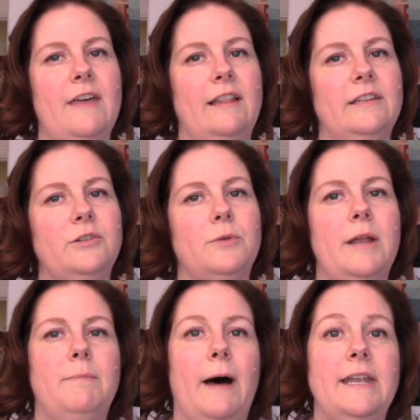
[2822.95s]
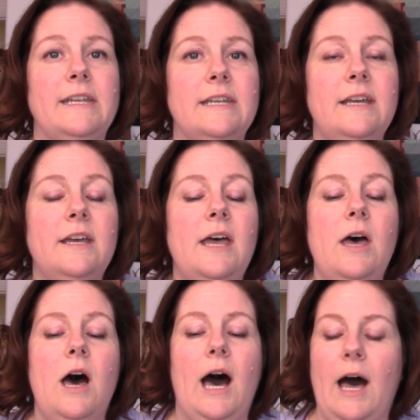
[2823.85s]
that little red button,
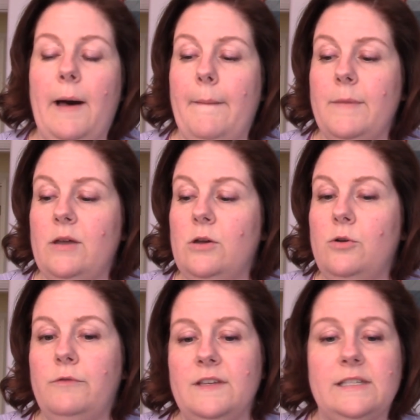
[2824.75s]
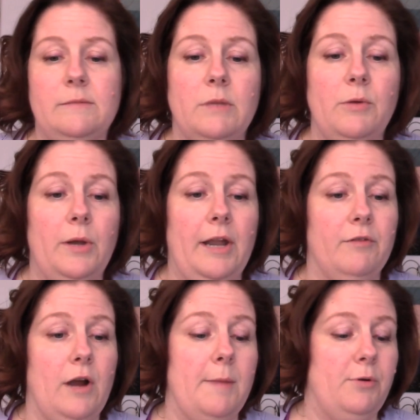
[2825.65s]
who visit me
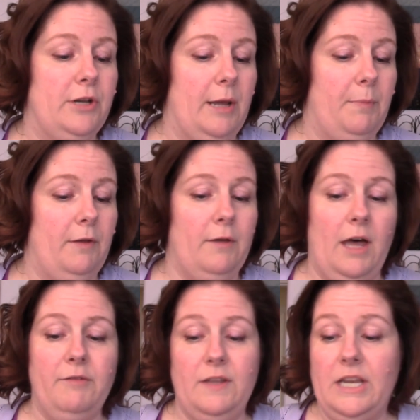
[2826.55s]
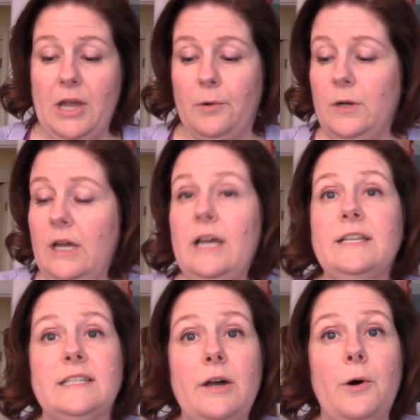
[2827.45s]
whenever I put up a video.
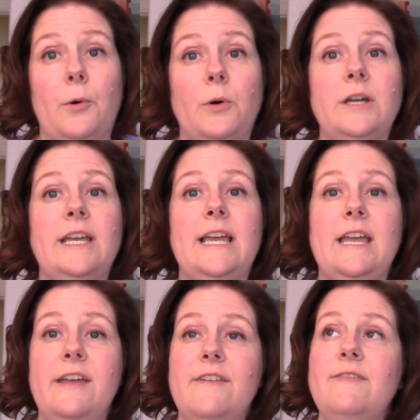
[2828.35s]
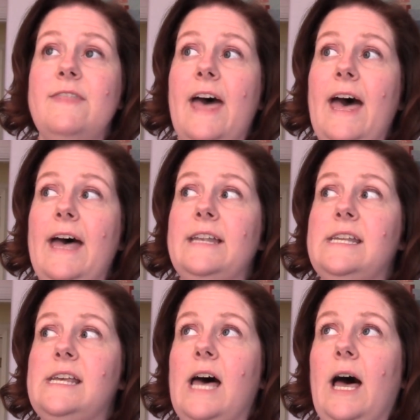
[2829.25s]
So in
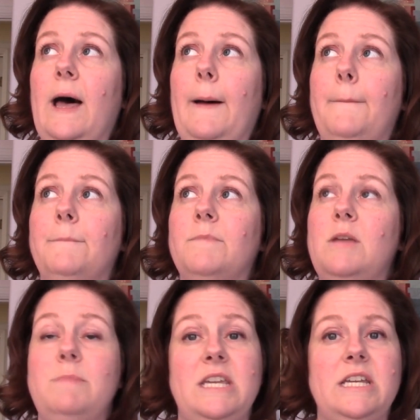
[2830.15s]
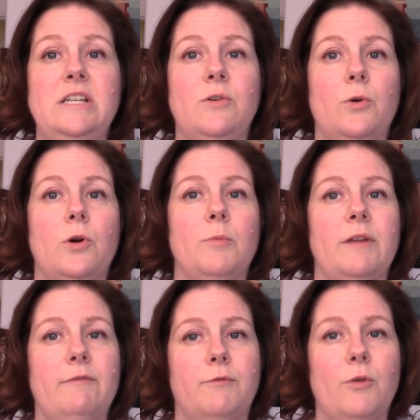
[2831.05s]
that or
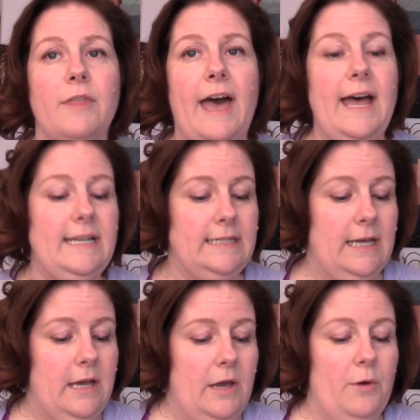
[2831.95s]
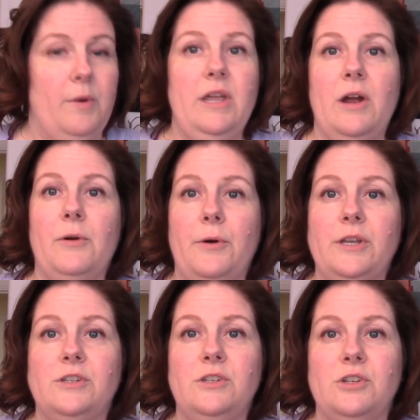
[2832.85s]
before that, we are
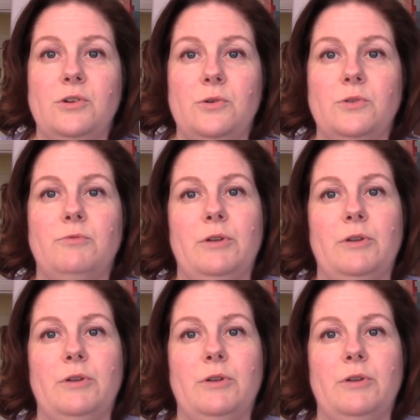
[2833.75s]
going to do